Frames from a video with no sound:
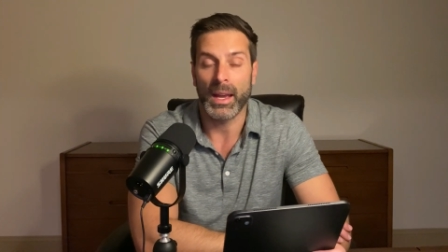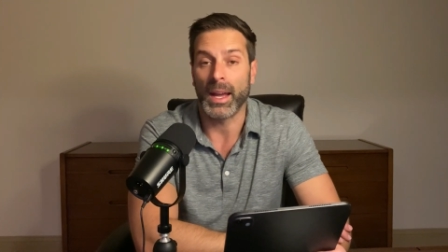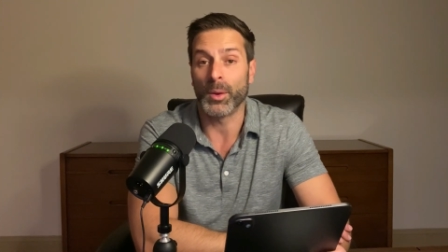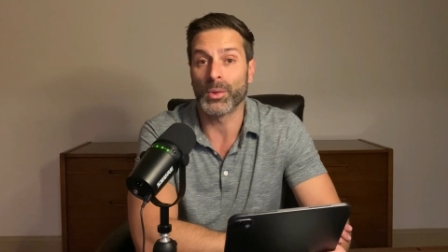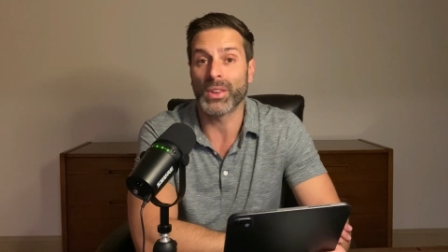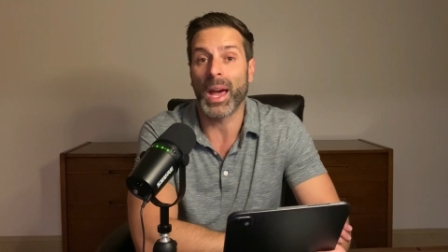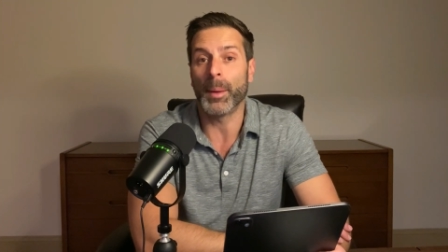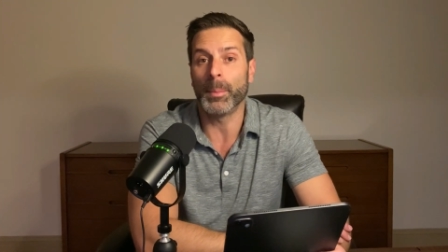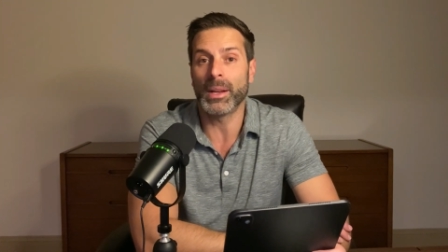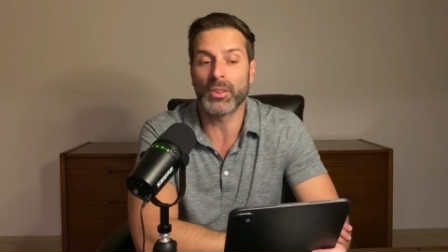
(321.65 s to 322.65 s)
and it was
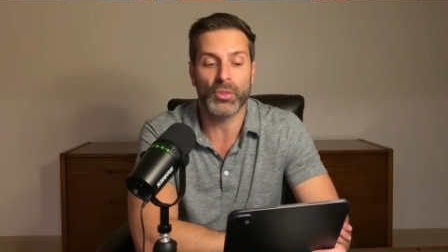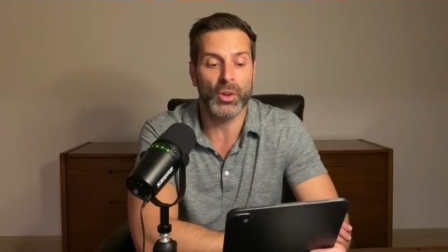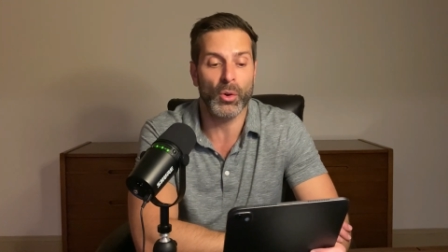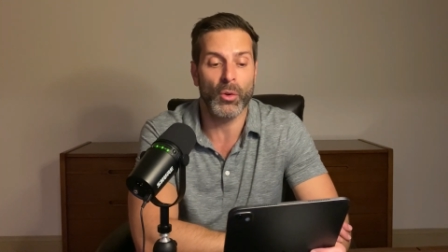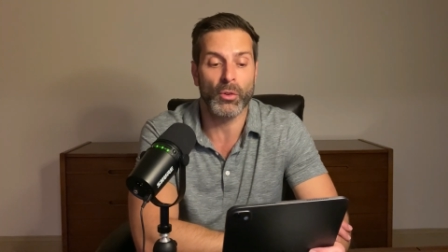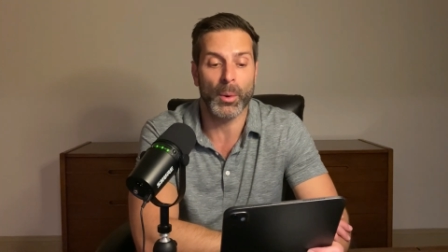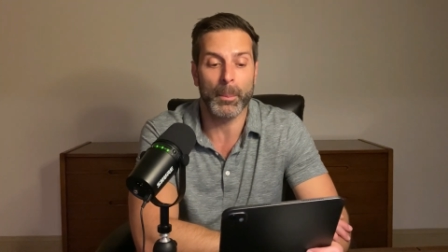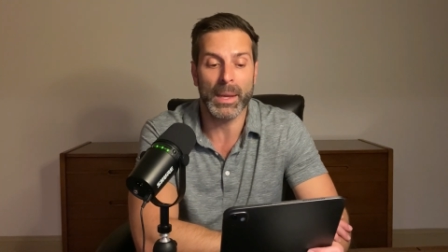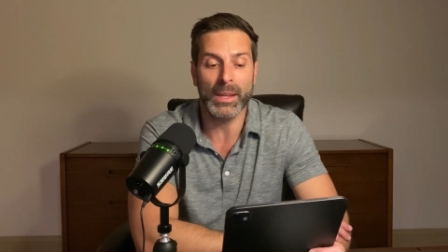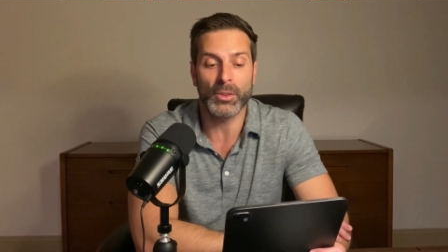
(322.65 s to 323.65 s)
administered over a
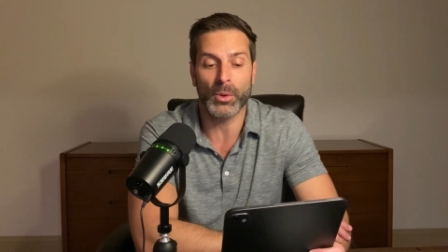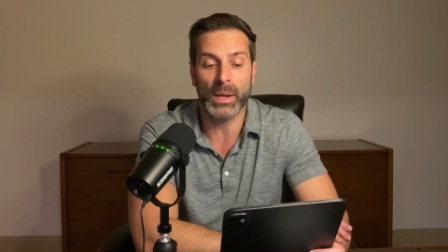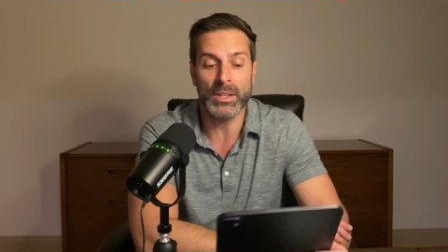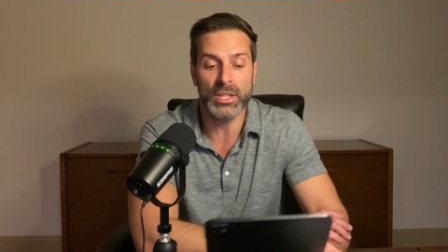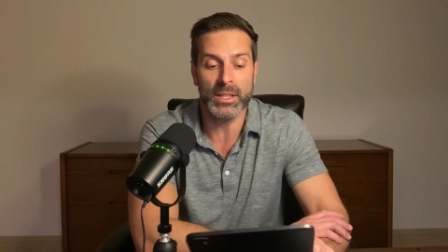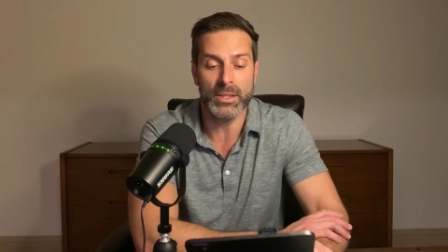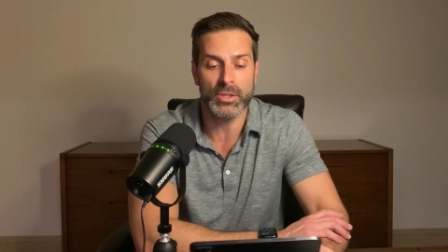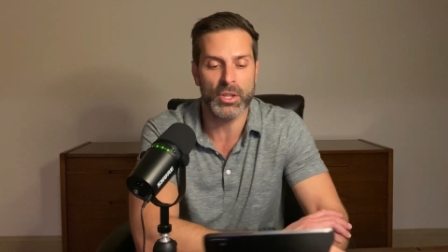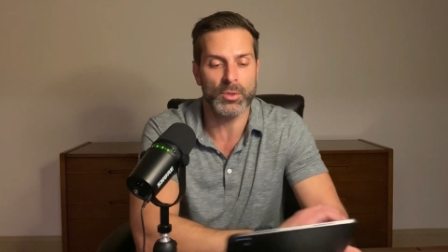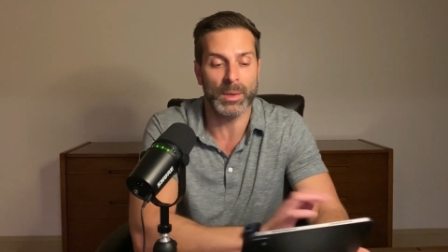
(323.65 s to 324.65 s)
mean duration,
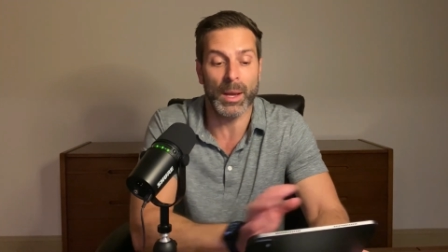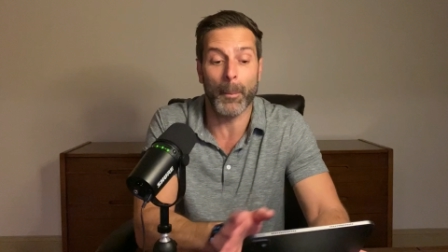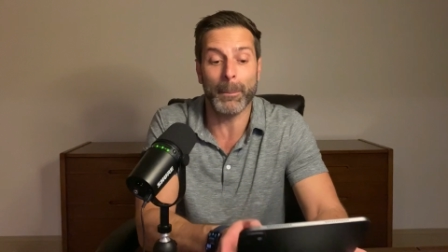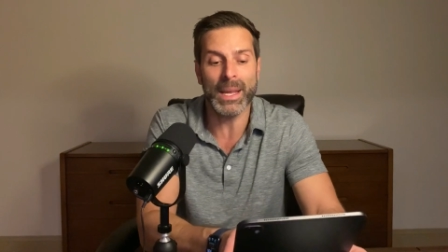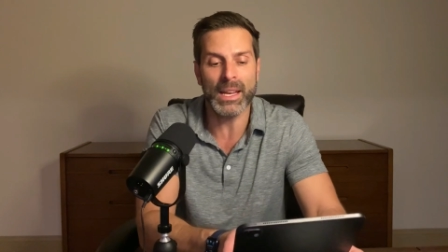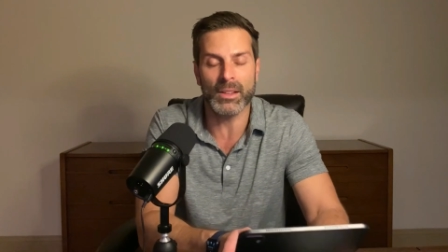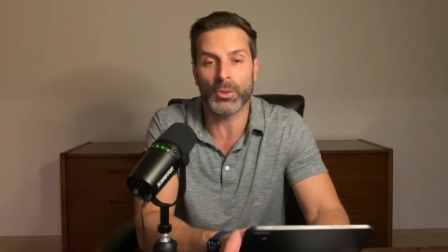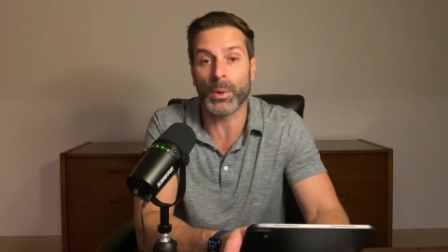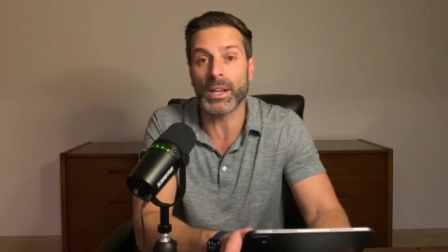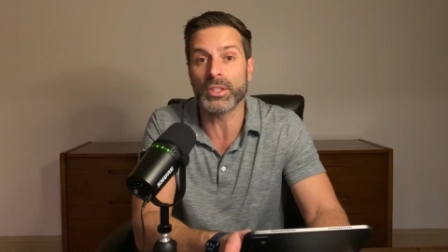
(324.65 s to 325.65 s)
excuse me, a median
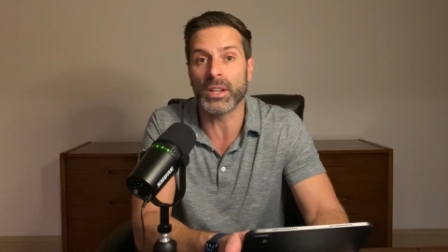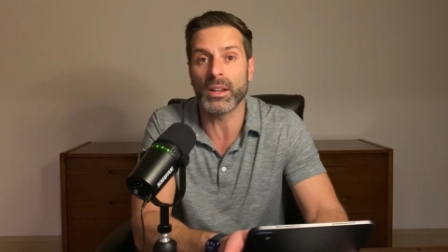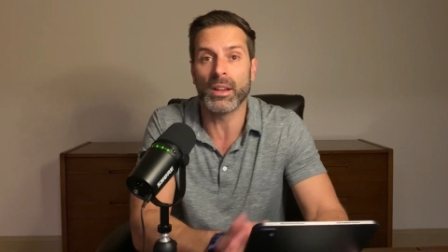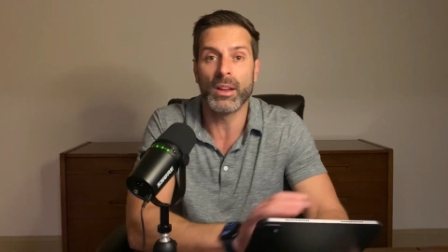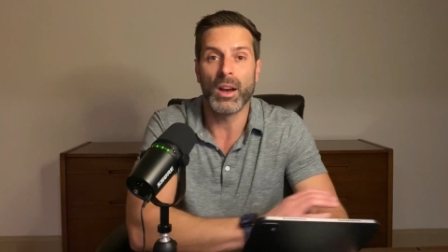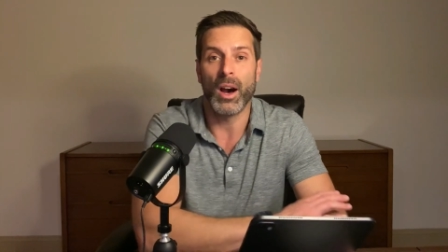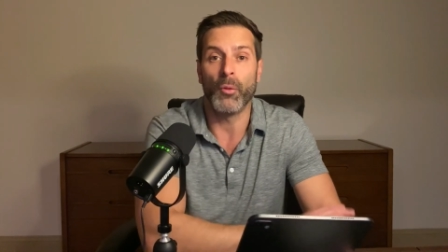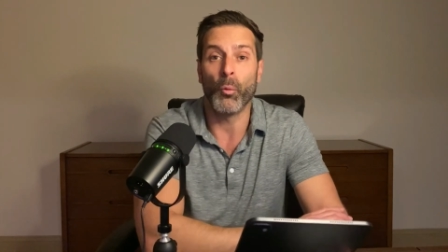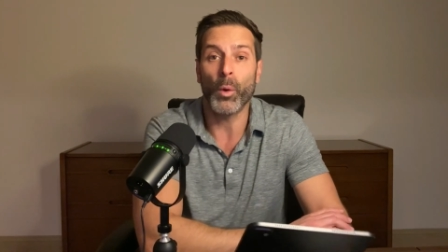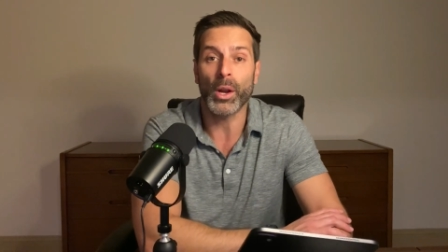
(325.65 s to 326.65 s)
duration
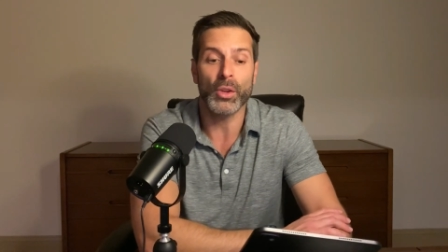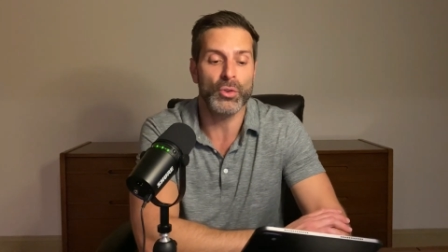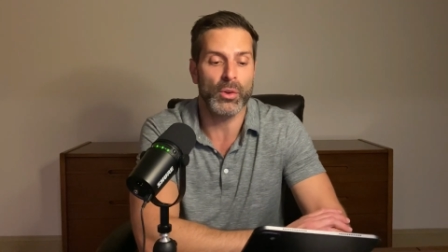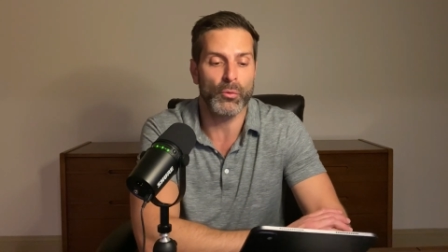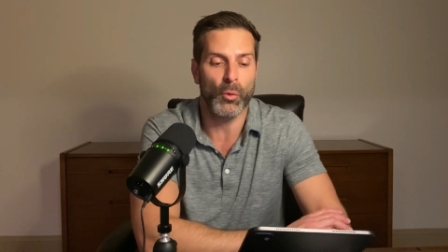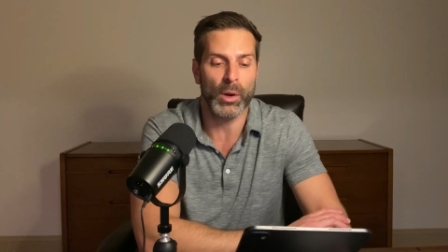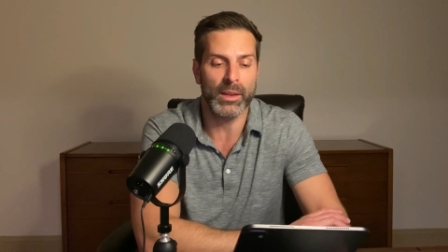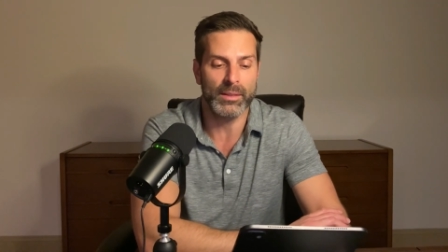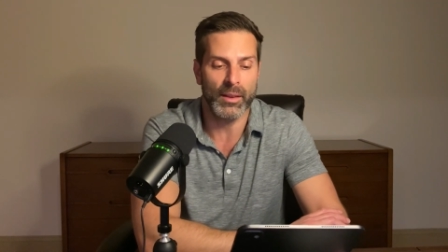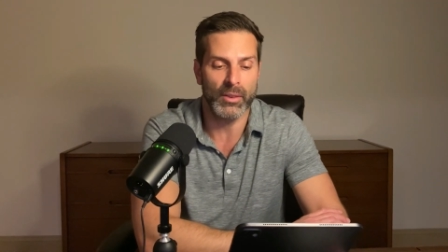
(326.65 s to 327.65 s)
of
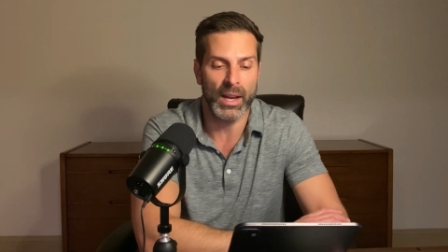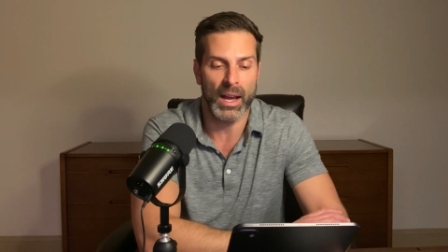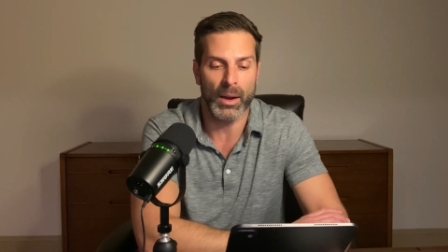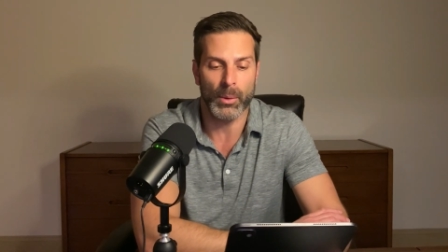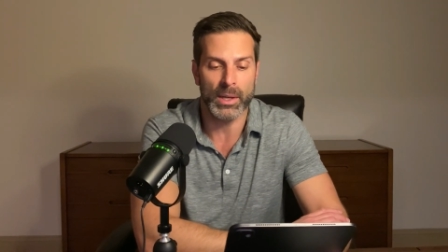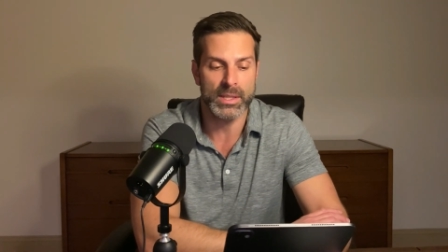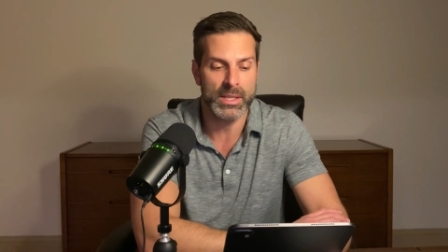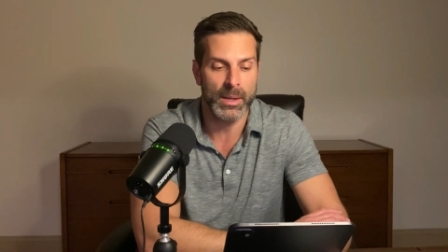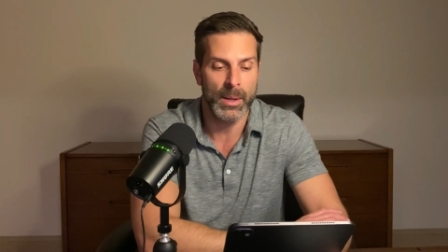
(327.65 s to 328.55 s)
147 hours.